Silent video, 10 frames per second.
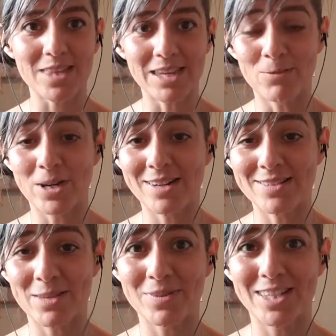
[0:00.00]
And what
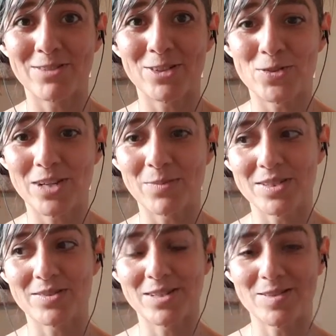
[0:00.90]
is the belief of
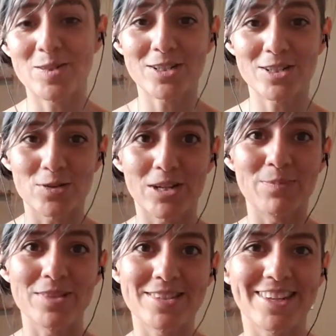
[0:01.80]
dreams? Dreams are just
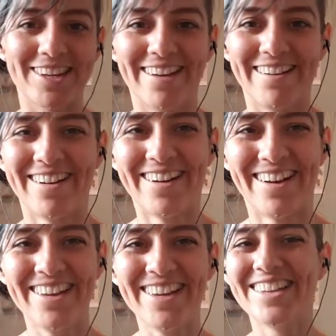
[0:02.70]
dreams, you know?
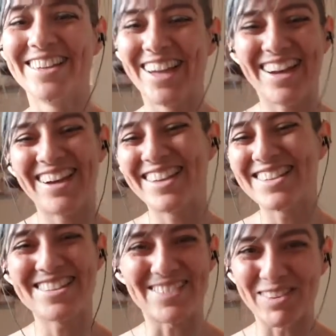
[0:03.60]
Nah,
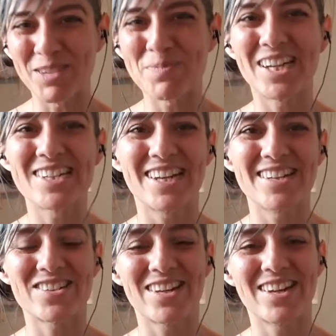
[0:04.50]
it's a dream, don't pay
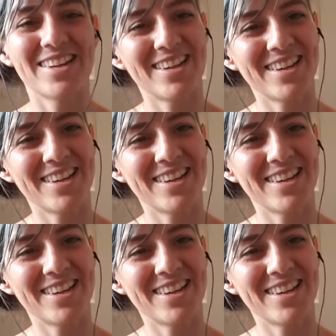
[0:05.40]
attention.